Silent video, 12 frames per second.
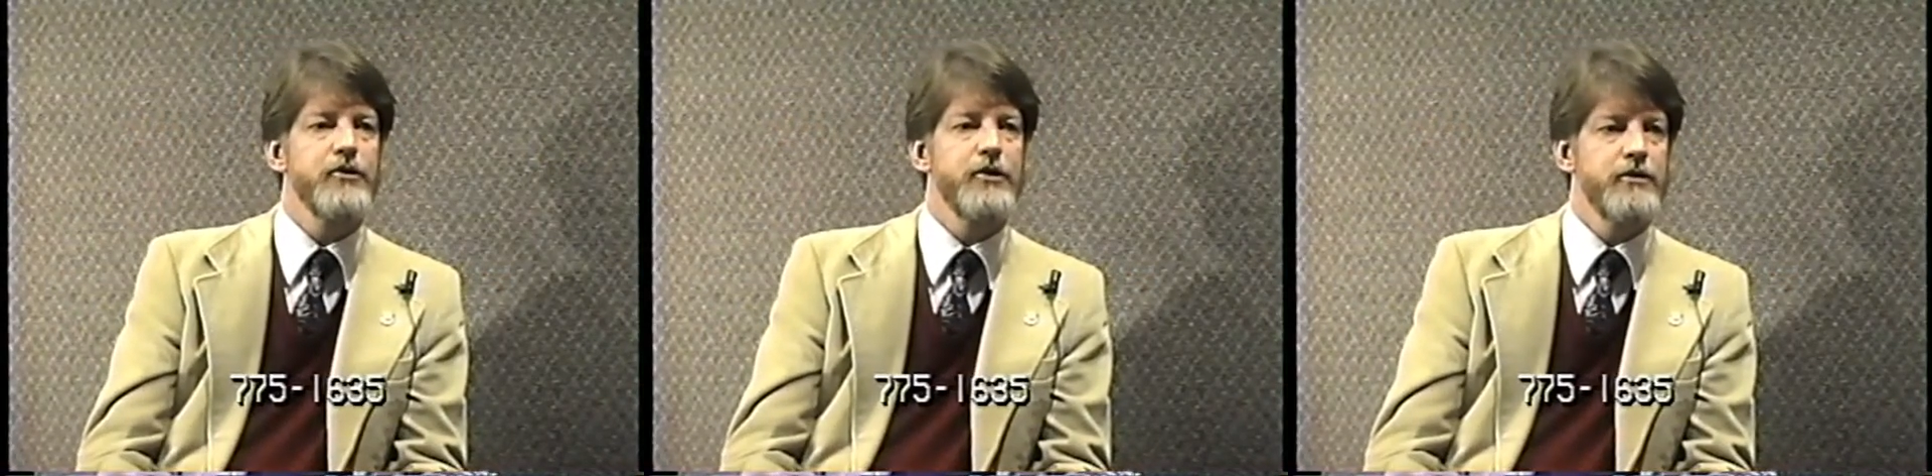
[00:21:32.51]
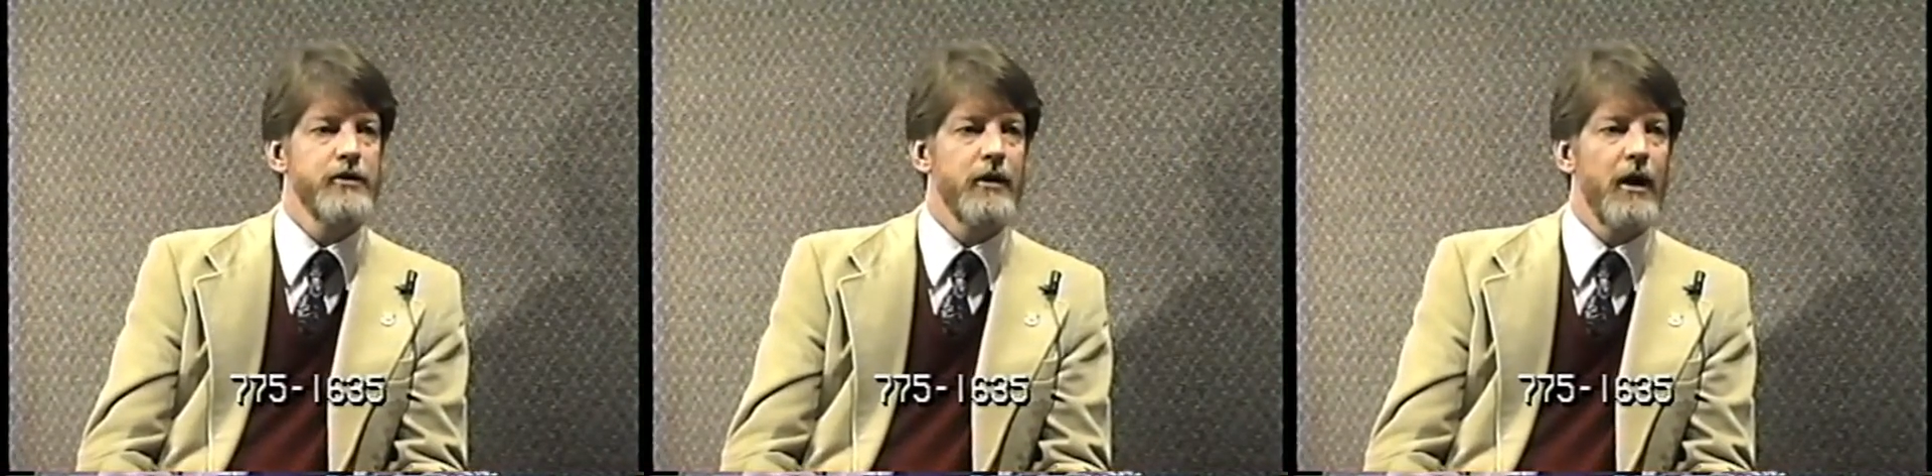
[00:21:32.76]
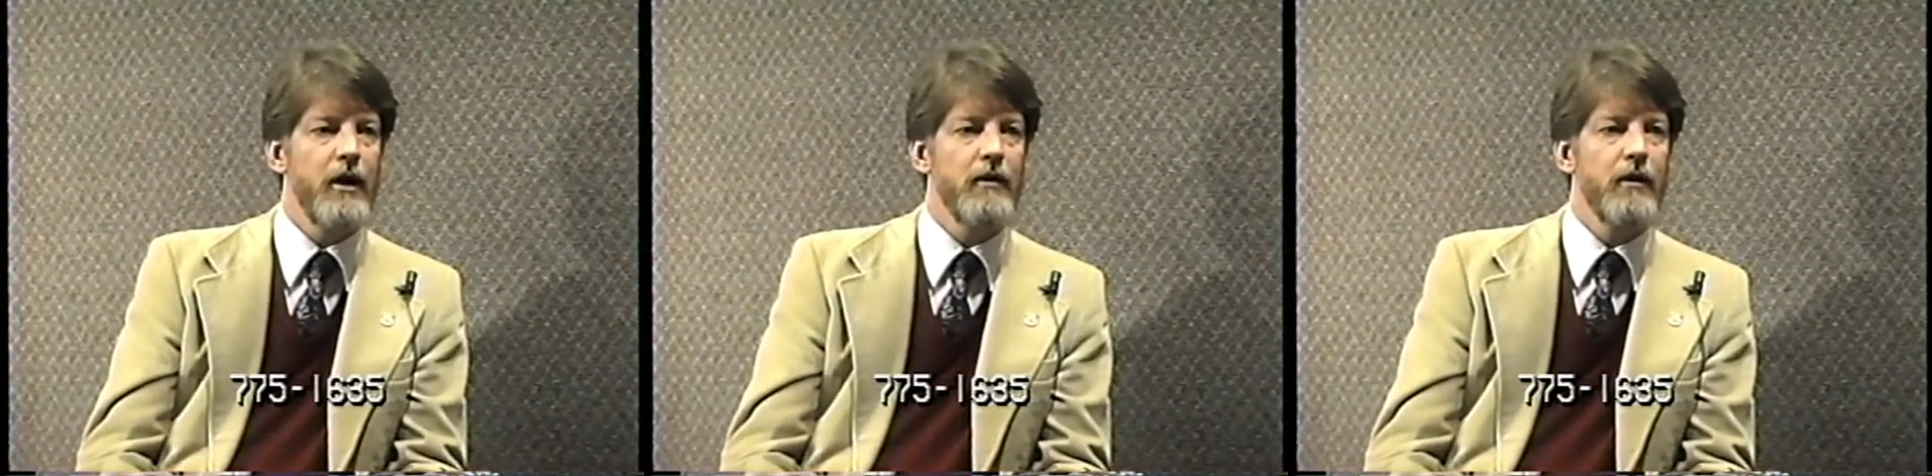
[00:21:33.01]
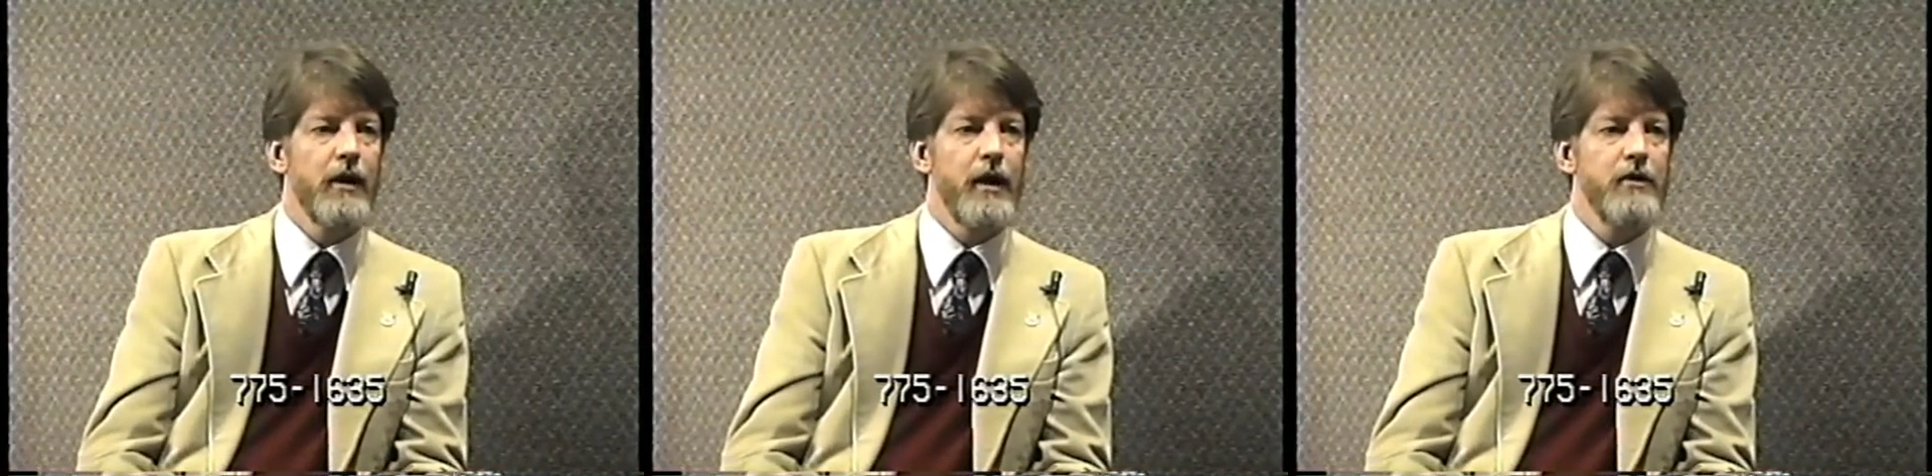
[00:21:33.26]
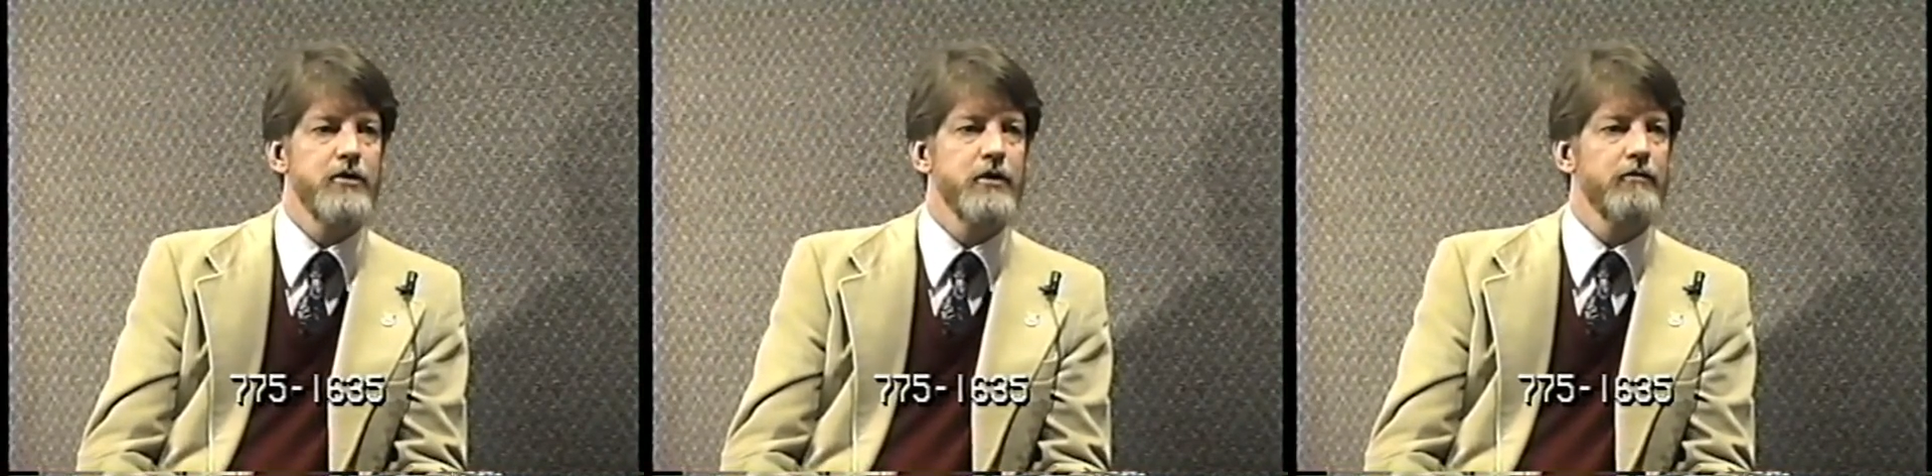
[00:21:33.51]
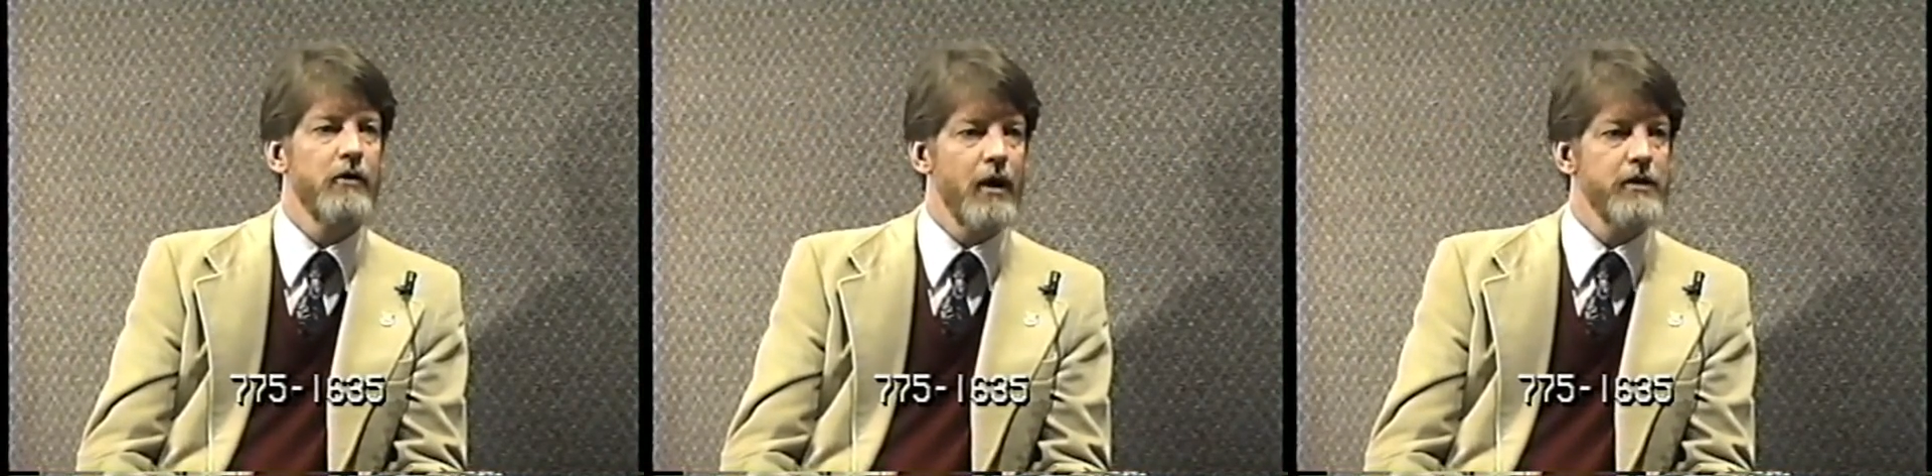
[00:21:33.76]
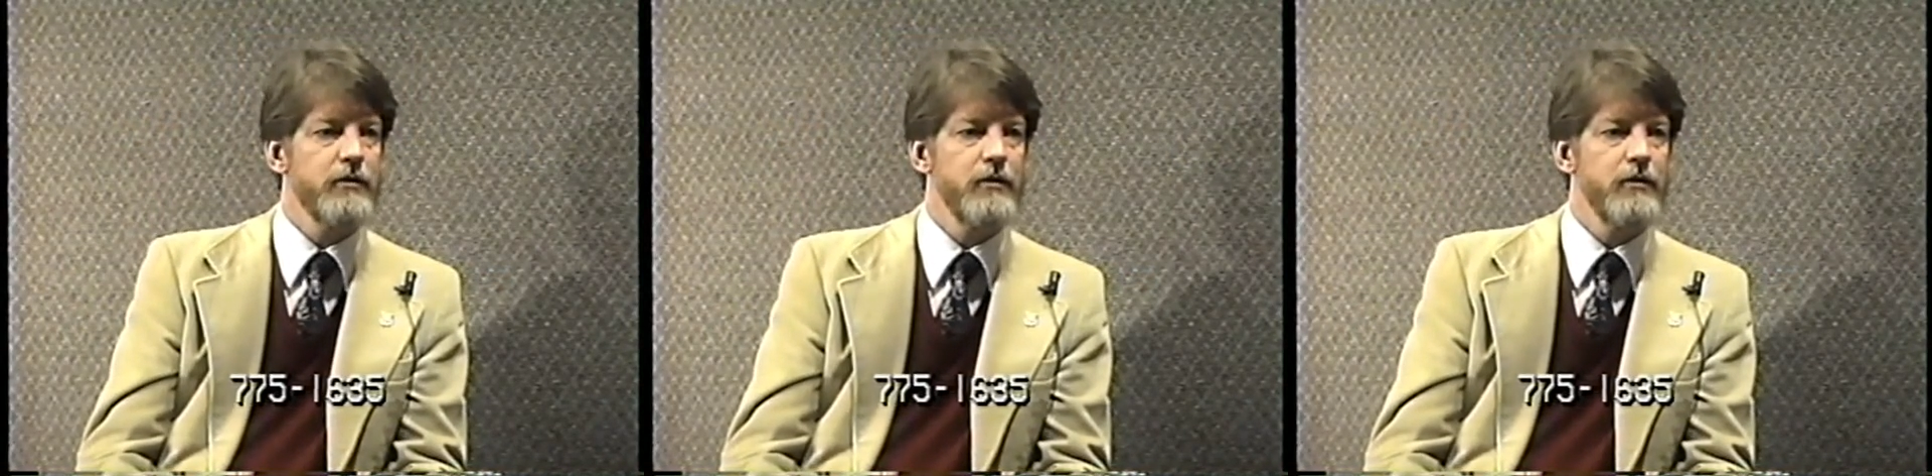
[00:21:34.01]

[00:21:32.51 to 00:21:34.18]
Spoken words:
a sister congregation of Grace